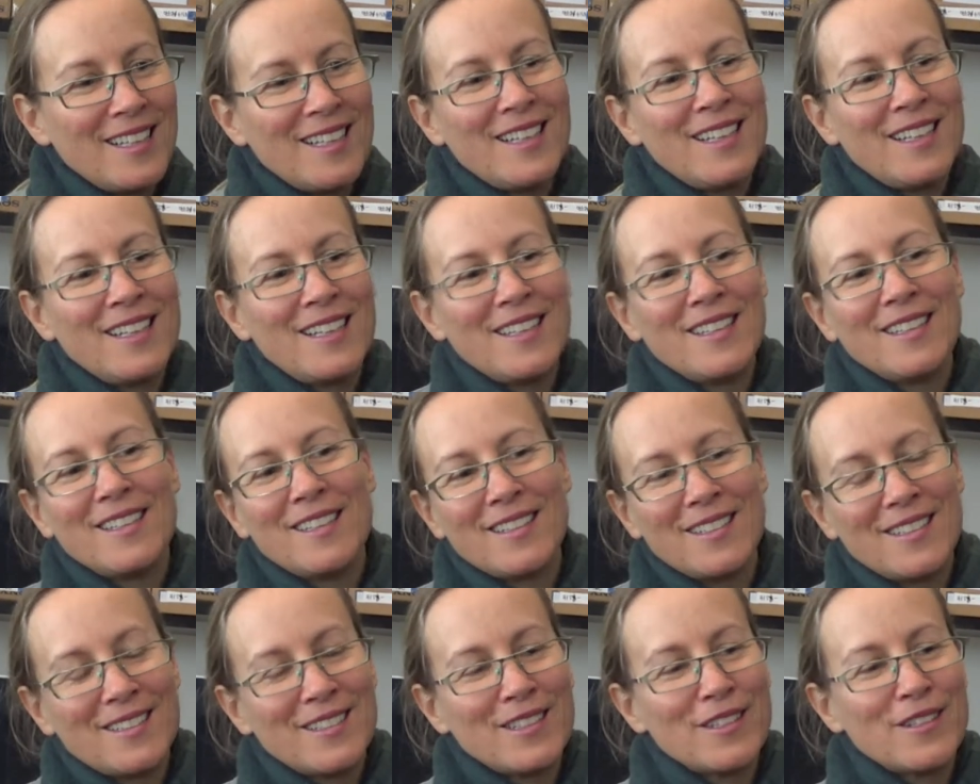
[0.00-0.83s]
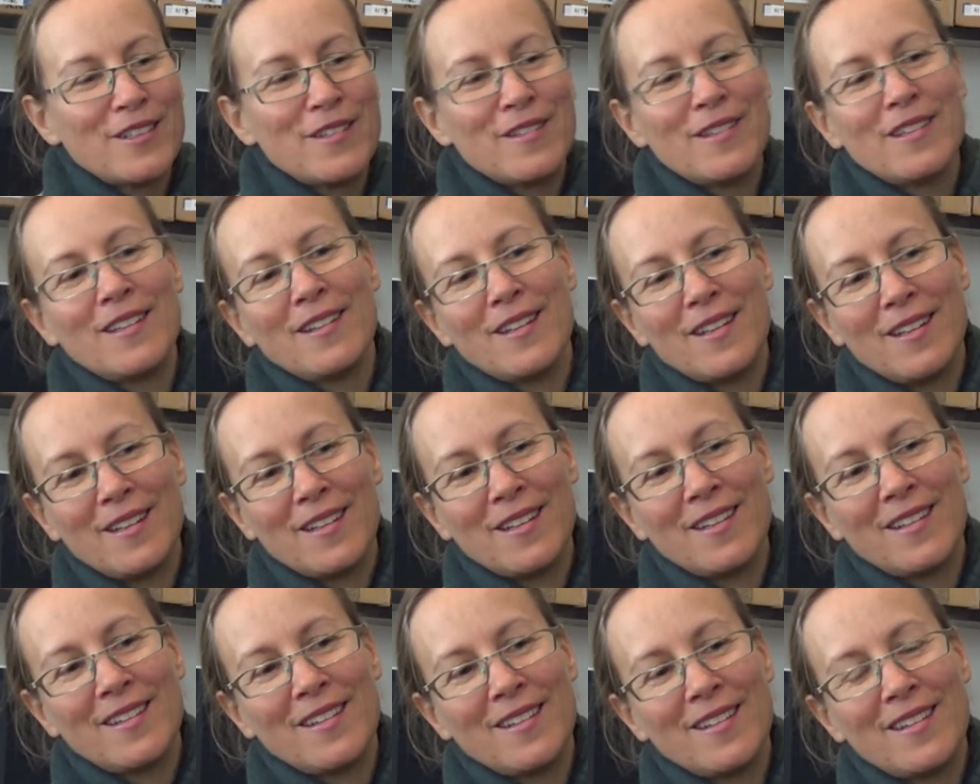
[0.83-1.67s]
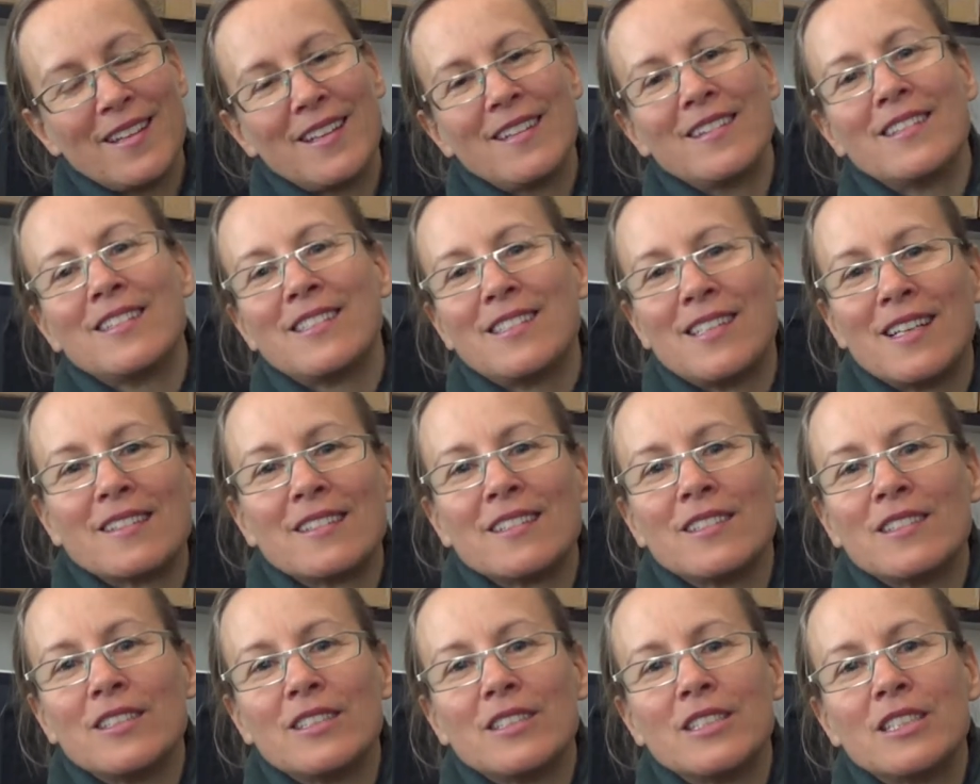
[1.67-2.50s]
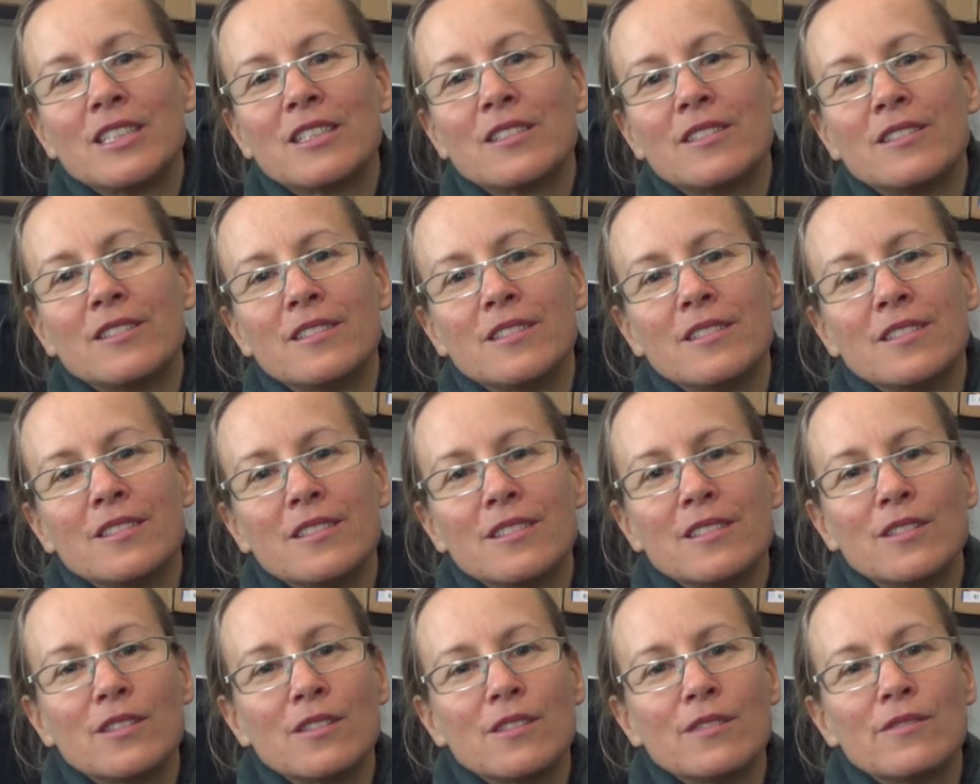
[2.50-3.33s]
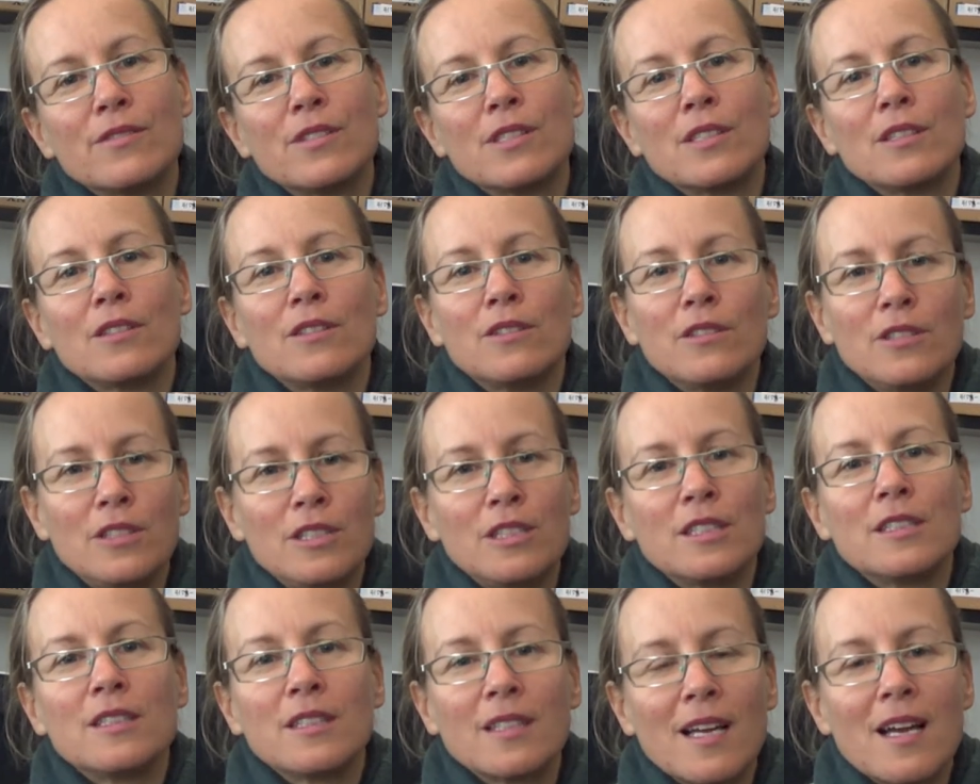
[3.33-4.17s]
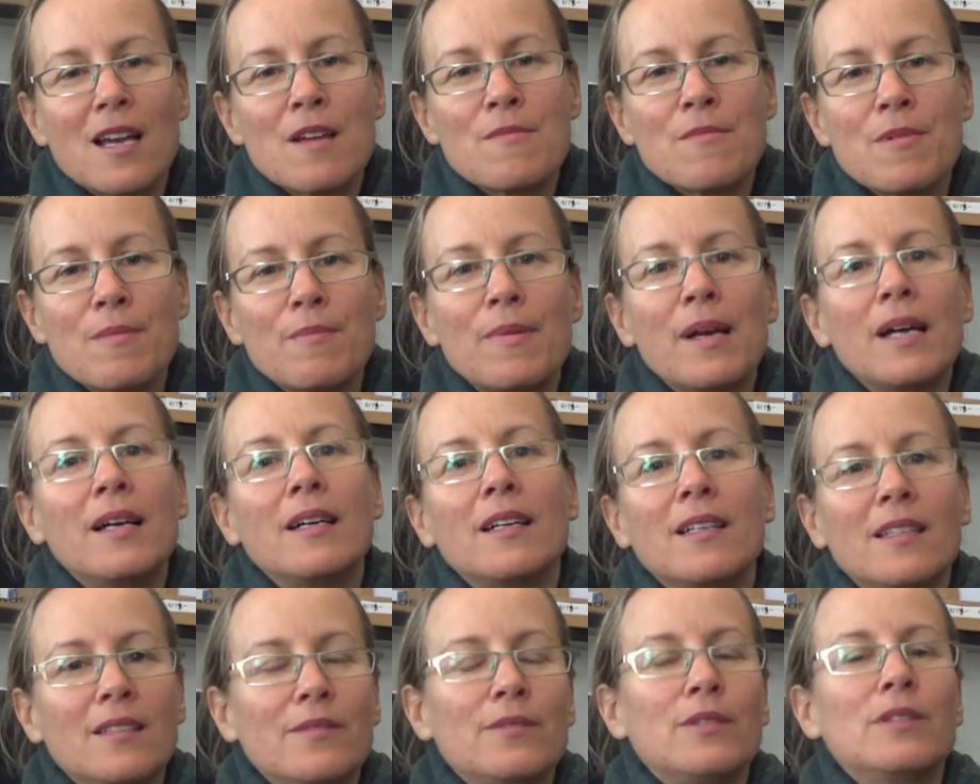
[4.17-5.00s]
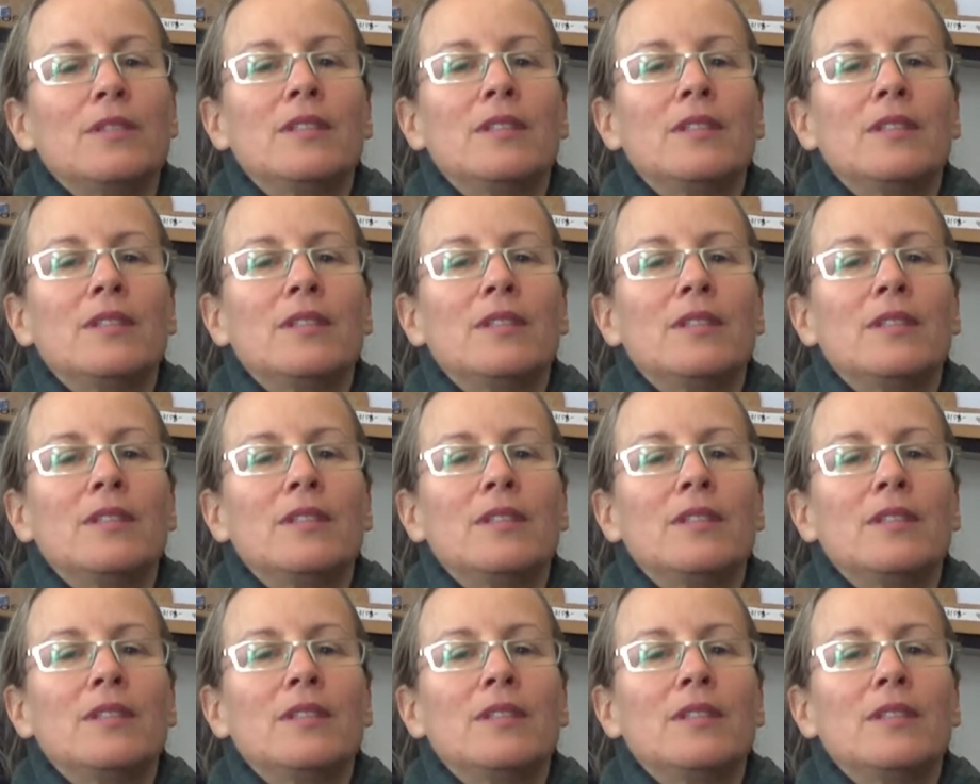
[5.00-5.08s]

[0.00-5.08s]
And so then the technological sort of solution came about.